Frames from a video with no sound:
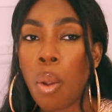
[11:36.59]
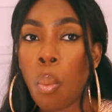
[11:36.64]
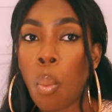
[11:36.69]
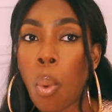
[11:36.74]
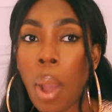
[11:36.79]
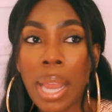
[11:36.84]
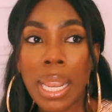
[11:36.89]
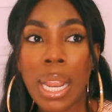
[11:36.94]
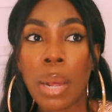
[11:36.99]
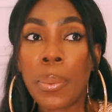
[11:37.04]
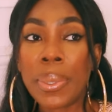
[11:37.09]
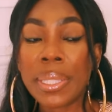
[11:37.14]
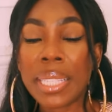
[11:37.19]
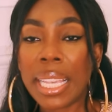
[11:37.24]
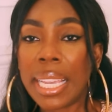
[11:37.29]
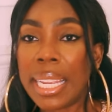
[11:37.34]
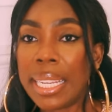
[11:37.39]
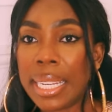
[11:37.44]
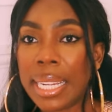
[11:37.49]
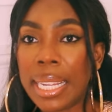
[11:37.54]
While I was
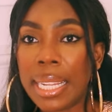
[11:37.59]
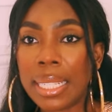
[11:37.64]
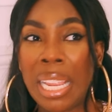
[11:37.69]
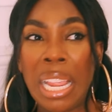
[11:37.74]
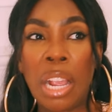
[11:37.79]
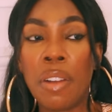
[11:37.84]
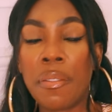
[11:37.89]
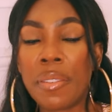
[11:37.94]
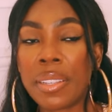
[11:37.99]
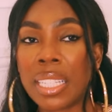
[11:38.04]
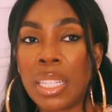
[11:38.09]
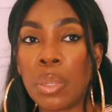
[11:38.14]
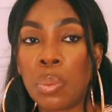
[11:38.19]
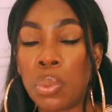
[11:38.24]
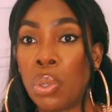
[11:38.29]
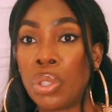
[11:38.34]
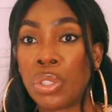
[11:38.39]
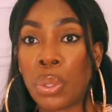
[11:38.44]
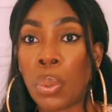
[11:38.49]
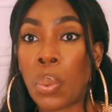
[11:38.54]
in it, they obviously
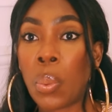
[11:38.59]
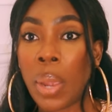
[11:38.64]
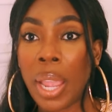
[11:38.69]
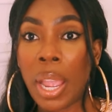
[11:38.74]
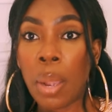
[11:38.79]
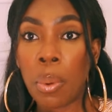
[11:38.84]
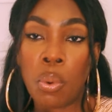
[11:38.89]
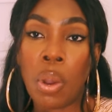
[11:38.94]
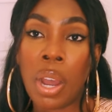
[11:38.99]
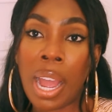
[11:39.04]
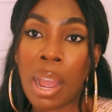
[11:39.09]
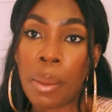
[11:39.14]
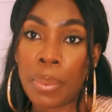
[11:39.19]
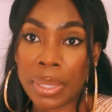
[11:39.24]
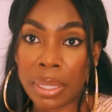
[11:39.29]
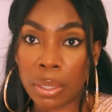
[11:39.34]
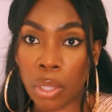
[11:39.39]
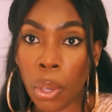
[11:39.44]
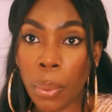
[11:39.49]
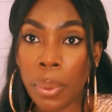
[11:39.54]
was aware what I
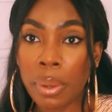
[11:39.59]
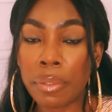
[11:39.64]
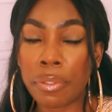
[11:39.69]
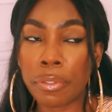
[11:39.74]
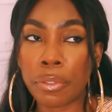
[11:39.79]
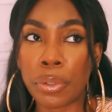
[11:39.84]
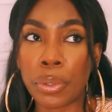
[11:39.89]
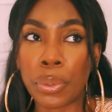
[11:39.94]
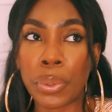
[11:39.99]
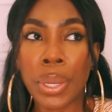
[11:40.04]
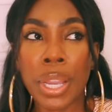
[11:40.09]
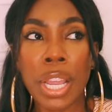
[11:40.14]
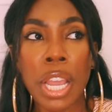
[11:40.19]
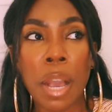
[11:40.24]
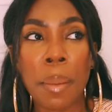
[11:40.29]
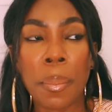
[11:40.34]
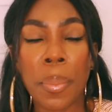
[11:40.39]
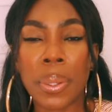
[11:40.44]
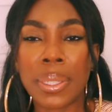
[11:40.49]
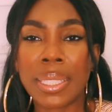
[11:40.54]
was going through,
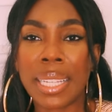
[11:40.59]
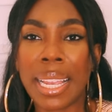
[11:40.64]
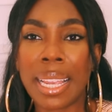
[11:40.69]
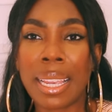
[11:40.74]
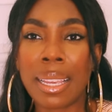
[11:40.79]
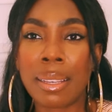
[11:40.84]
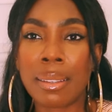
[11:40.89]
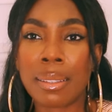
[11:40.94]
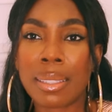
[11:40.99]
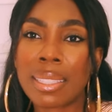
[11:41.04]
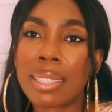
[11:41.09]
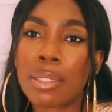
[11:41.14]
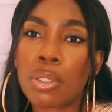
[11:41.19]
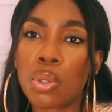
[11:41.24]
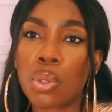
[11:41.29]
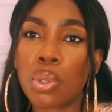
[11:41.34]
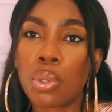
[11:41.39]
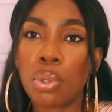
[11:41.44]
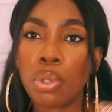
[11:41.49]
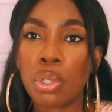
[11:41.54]
but they
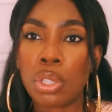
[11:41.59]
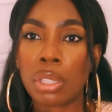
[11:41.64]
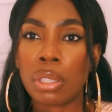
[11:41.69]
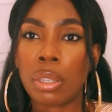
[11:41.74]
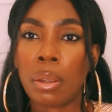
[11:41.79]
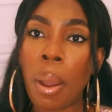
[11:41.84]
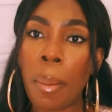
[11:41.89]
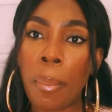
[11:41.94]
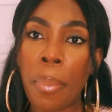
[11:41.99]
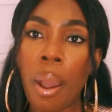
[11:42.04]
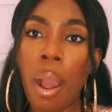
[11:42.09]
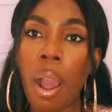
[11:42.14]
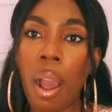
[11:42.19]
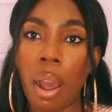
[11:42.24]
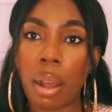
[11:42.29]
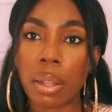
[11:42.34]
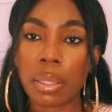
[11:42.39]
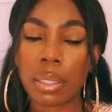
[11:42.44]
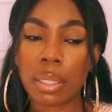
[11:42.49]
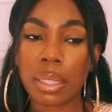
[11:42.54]
stood
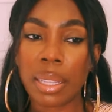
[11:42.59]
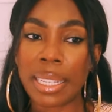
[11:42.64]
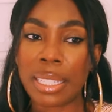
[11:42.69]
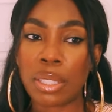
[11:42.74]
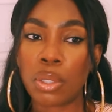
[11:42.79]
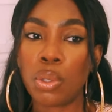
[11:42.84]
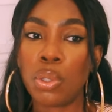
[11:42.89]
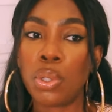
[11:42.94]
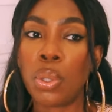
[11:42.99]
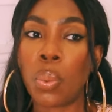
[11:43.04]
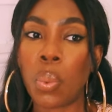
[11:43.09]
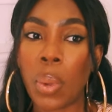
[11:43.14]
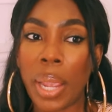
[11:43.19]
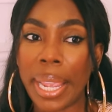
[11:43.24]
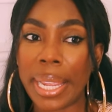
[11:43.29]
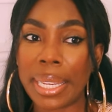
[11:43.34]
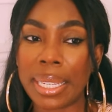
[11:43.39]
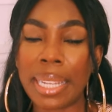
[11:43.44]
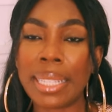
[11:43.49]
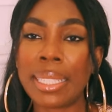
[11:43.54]
apart. They stood
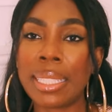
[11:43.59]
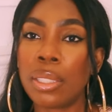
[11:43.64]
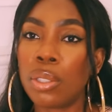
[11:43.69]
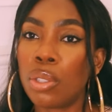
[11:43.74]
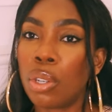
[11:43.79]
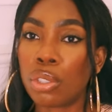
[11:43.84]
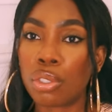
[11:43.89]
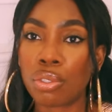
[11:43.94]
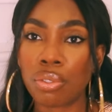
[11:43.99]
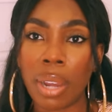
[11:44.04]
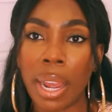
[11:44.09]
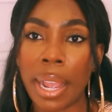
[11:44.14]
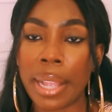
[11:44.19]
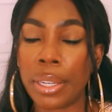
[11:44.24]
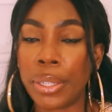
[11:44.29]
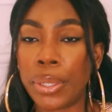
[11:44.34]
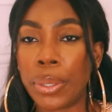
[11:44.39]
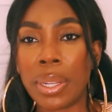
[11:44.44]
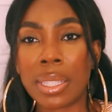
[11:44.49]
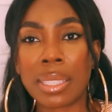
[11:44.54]
away. They did not try,
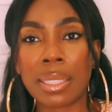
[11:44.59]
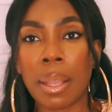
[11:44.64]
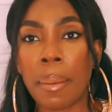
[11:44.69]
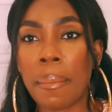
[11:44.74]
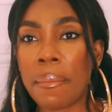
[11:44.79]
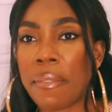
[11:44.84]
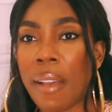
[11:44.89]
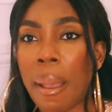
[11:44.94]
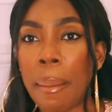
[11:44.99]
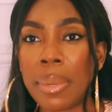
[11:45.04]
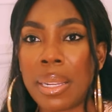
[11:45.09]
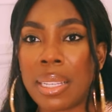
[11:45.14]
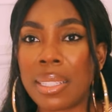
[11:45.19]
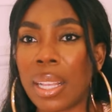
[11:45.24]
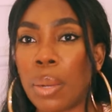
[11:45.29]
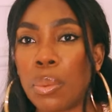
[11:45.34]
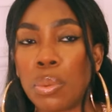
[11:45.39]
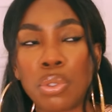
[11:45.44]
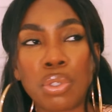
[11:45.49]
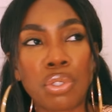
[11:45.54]
you know, there's some families
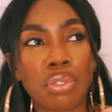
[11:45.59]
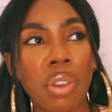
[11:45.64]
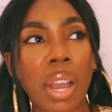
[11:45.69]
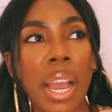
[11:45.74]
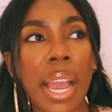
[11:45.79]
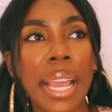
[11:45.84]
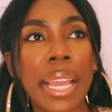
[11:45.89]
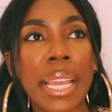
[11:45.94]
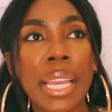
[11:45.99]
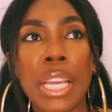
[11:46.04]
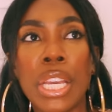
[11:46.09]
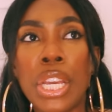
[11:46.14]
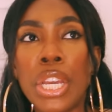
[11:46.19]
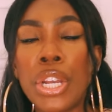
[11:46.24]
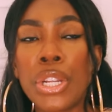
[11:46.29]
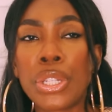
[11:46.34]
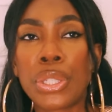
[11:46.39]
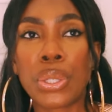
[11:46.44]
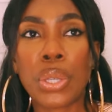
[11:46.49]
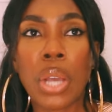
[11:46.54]
that will try
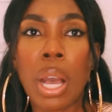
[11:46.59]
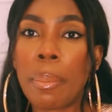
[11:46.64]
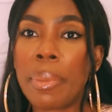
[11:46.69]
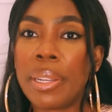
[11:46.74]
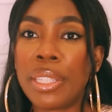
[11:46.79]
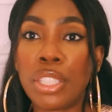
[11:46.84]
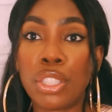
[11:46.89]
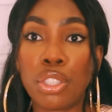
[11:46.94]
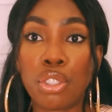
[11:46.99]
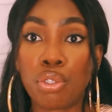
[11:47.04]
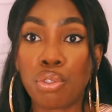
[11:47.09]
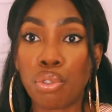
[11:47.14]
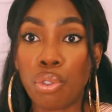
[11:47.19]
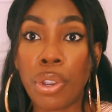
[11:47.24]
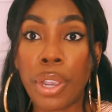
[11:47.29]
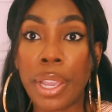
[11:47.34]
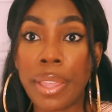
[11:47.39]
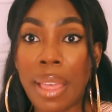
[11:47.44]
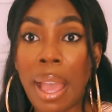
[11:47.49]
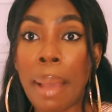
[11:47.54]
to come and
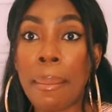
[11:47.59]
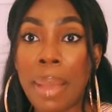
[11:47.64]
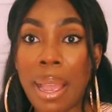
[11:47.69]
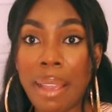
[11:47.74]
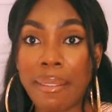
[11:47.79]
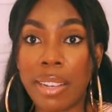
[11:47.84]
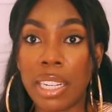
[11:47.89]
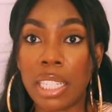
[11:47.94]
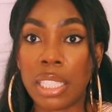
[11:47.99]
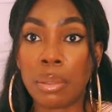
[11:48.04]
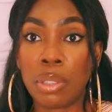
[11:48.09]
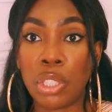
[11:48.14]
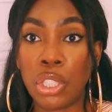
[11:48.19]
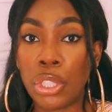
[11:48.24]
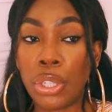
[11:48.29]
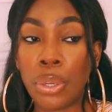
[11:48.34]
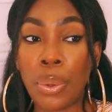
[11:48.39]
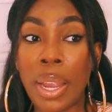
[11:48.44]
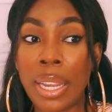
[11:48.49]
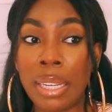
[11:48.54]
destroy that marriage, you
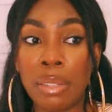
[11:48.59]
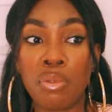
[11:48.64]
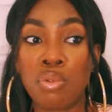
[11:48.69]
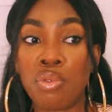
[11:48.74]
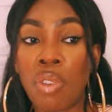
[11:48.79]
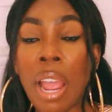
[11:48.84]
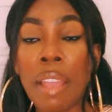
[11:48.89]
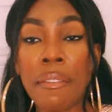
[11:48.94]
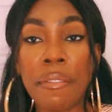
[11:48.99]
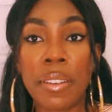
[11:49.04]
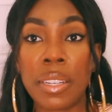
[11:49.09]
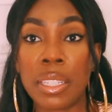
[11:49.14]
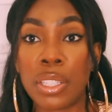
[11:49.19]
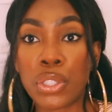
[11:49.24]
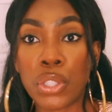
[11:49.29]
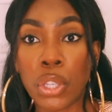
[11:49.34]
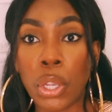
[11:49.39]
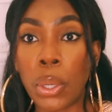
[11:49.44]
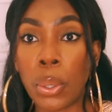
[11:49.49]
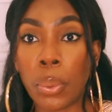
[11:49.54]
know, and rightfully
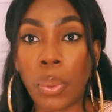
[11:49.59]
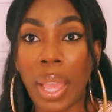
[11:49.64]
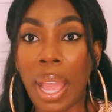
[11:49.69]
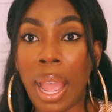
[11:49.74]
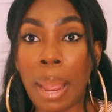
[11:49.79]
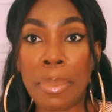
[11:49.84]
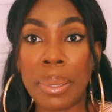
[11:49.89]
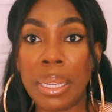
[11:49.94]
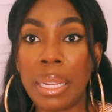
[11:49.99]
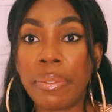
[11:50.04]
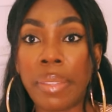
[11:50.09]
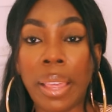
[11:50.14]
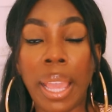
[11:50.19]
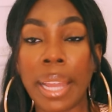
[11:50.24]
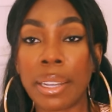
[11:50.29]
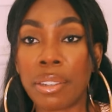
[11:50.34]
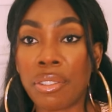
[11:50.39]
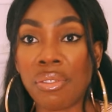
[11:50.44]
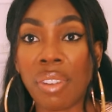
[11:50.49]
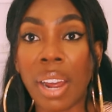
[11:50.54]
so. They I believe they
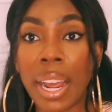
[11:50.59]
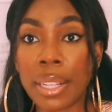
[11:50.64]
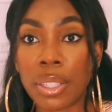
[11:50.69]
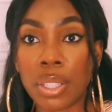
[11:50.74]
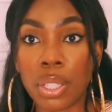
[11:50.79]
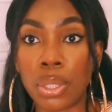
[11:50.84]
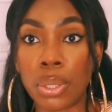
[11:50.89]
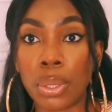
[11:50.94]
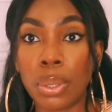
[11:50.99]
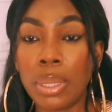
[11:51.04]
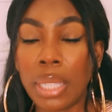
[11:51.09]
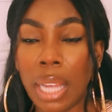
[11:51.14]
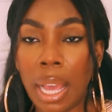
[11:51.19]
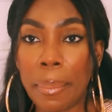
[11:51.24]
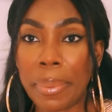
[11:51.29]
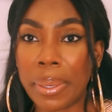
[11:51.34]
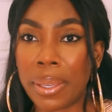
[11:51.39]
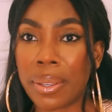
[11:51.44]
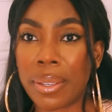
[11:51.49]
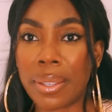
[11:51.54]
had a right to do
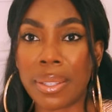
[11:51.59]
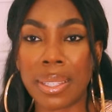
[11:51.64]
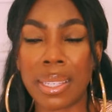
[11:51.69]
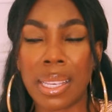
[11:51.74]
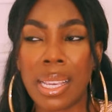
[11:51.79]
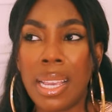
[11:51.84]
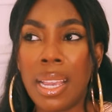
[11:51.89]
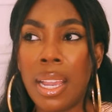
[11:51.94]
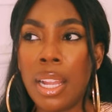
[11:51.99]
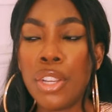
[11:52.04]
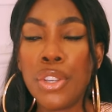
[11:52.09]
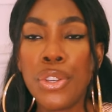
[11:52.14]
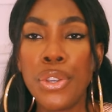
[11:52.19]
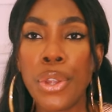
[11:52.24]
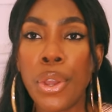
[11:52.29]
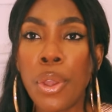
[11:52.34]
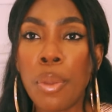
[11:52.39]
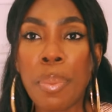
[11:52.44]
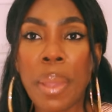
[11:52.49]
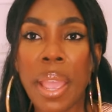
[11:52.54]
that because
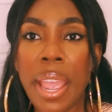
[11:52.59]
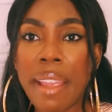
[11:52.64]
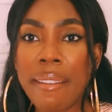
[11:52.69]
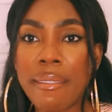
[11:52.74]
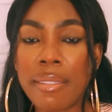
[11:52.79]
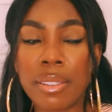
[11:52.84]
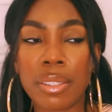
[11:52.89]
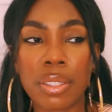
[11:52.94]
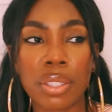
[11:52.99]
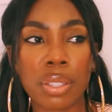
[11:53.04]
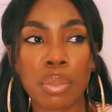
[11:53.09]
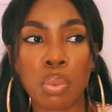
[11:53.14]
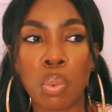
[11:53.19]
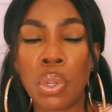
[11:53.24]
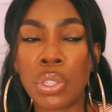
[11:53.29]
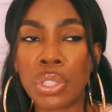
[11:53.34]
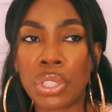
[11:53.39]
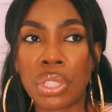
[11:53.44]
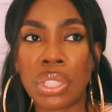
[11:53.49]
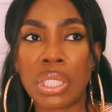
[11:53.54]
no parents
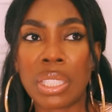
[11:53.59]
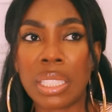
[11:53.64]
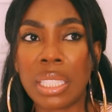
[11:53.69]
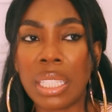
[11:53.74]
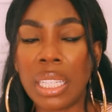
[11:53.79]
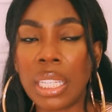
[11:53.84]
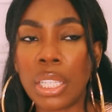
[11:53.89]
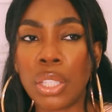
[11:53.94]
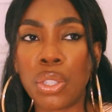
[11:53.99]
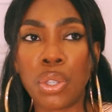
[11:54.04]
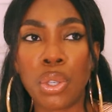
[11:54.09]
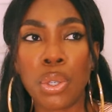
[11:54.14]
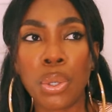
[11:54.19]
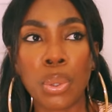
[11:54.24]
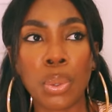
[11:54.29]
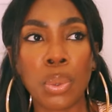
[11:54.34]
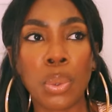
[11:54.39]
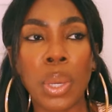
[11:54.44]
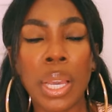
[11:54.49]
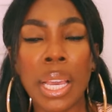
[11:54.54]
wants to see
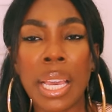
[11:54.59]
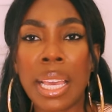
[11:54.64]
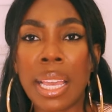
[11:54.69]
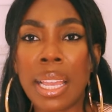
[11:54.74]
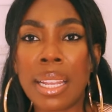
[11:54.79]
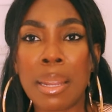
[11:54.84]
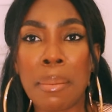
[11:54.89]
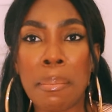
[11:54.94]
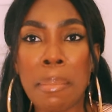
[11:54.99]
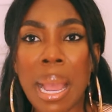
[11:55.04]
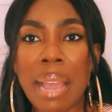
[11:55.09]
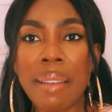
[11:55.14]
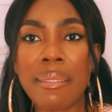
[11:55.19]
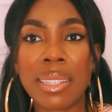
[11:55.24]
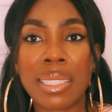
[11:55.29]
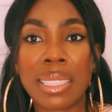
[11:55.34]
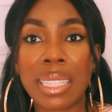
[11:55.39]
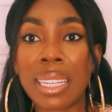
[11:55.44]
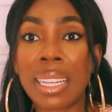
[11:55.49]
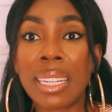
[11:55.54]
you in a
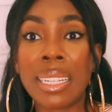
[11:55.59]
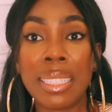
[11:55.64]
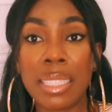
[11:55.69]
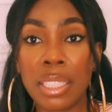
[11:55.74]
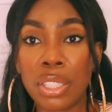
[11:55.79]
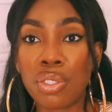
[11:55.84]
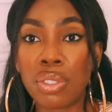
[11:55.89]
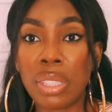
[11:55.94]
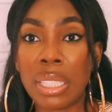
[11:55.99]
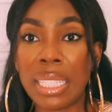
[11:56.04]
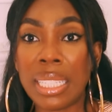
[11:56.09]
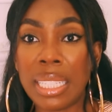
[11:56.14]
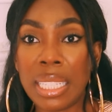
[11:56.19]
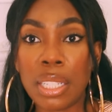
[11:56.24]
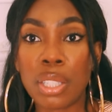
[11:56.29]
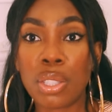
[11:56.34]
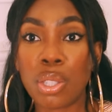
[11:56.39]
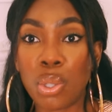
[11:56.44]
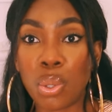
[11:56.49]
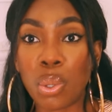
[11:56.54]
marriage that can literally
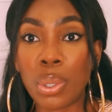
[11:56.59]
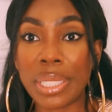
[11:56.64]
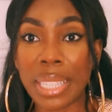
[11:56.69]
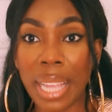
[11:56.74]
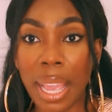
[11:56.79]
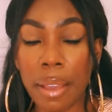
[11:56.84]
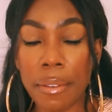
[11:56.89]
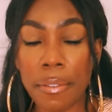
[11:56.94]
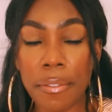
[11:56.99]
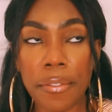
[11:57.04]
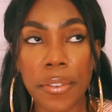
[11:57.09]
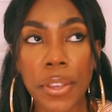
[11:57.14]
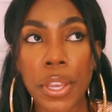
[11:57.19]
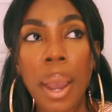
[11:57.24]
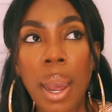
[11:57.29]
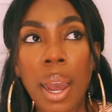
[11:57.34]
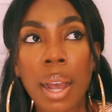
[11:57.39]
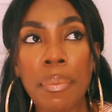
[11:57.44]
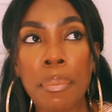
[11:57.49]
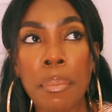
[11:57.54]
lead to your death.
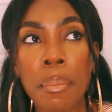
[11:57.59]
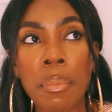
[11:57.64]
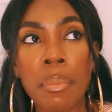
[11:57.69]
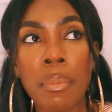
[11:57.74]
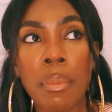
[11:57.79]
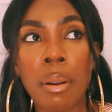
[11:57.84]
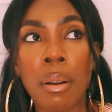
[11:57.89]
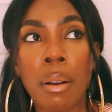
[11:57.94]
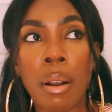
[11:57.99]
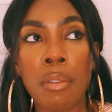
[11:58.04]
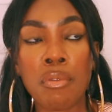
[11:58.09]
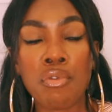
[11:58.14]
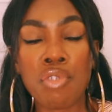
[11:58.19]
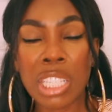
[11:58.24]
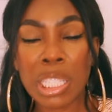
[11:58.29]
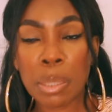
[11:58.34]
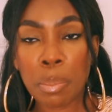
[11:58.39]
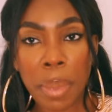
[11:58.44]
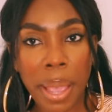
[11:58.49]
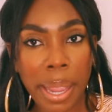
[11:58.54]
But
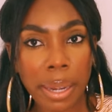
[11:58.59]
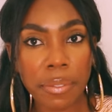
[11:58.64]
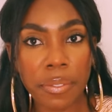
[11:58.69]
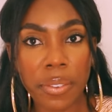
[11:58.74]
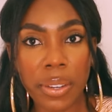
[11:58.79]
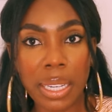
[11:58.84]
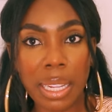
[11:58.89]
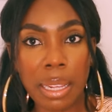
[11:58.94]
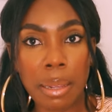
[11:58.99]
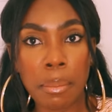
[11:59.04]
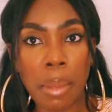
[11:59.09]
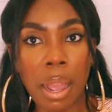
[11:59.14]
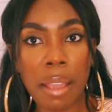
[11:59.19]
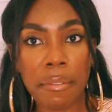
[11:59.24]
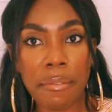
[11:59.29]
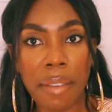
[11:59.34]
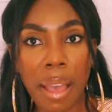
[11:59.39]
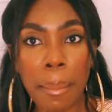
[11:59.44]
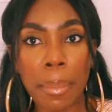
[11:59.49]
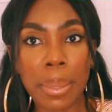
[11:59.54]
respectfully, my
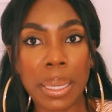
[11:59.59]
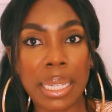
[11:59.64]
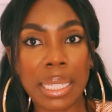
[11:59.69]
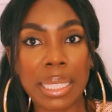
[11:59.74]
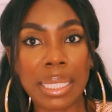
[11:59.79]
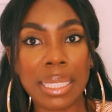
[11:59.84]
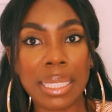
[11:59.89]
family